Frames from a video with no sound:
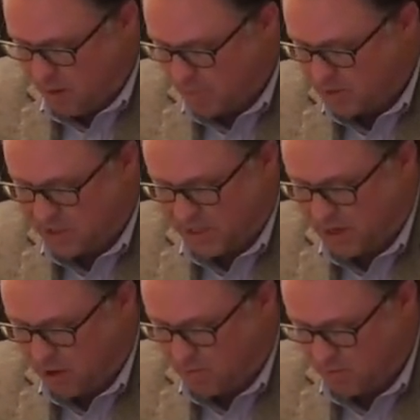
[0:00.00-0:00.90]
publishing
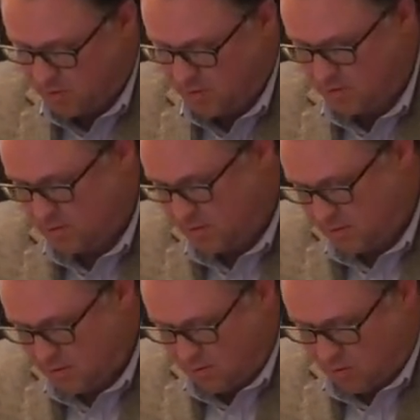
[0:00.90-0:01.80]
help,
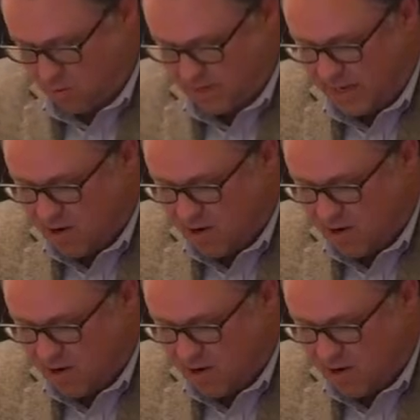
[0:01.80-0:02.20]
or the